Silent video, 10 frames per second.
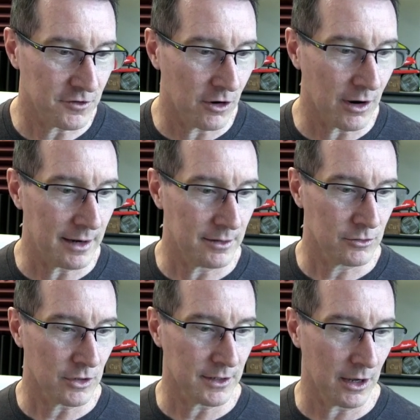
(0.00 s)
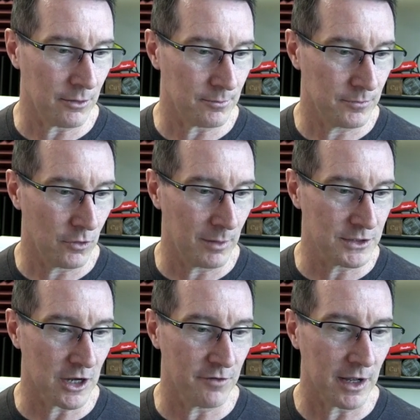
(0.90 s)
All right, got to go.
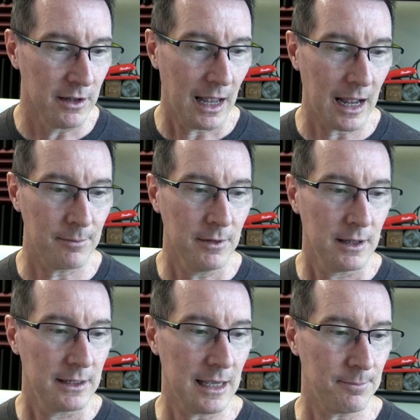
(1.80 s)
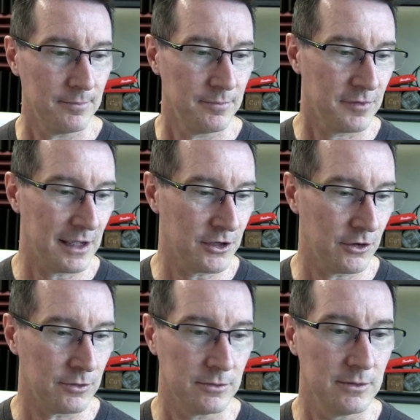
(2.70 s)
Almost over. Yep, thank
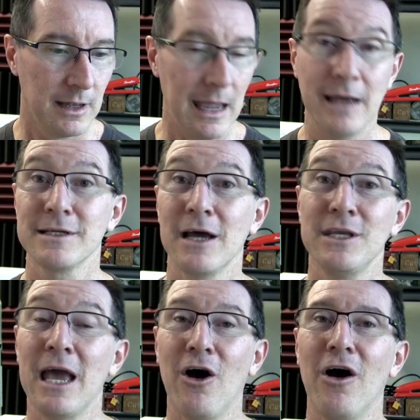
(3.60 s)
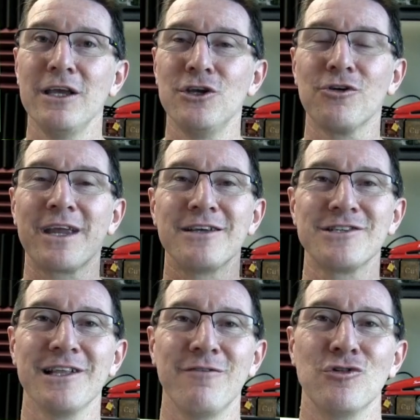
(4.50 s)
you. And high uric
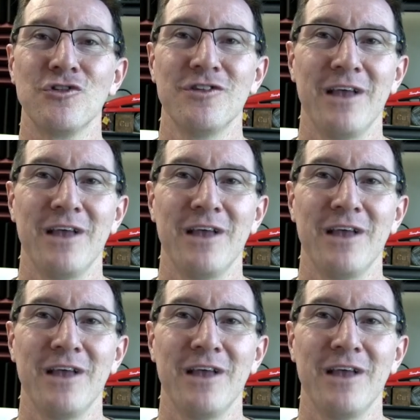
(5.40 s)
acid levels.